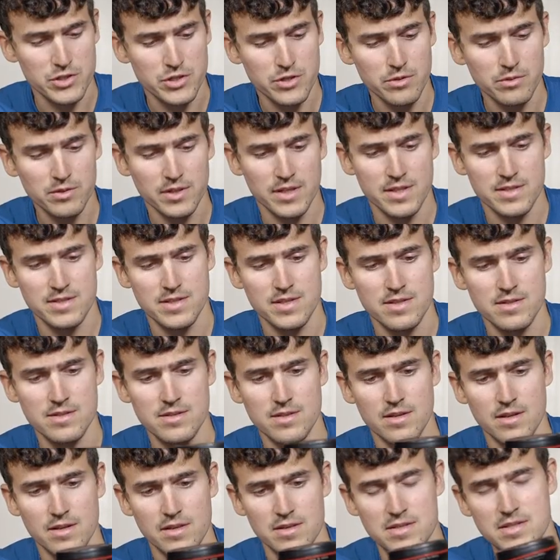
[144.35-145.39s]
two
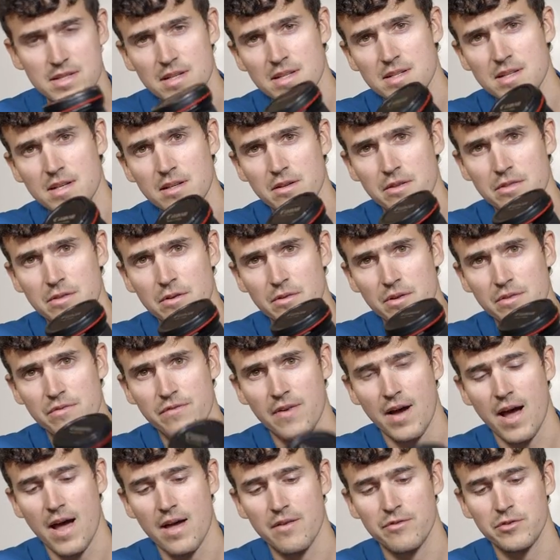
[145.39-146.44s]
lenses, the sixteen to
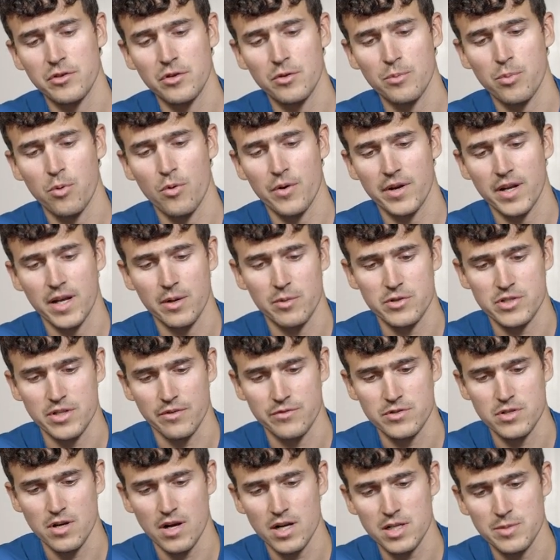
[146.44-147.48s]
thirty-five two point eight, which
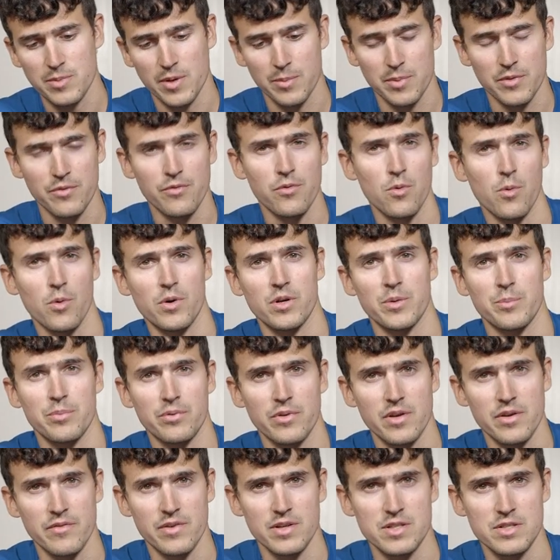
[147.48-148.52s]
I've talked about before in a
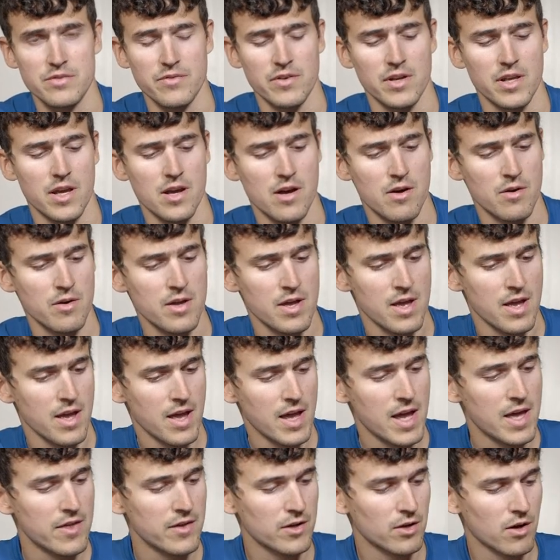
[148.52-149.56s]
previous video,
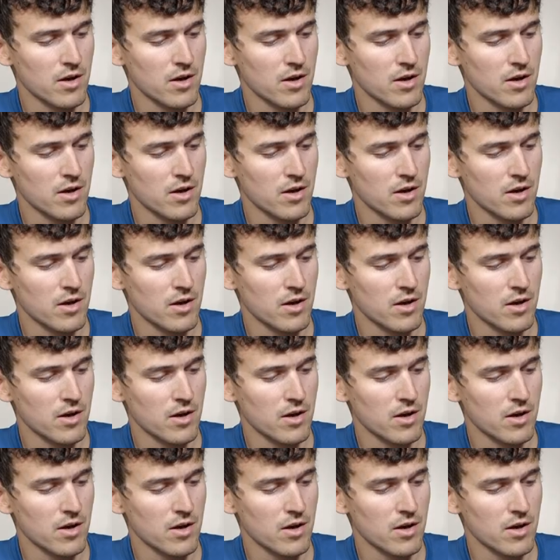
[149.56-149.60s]
and then